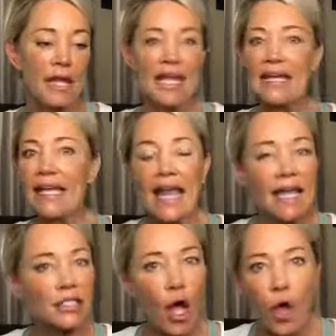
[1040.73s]
It
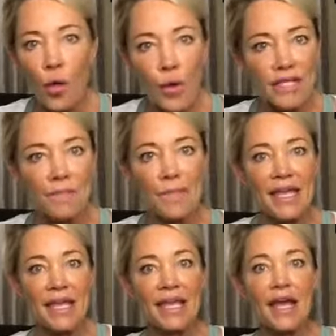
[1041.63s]
can't always
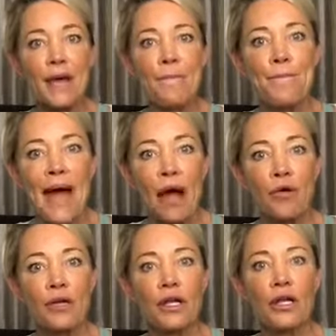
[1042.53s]
be about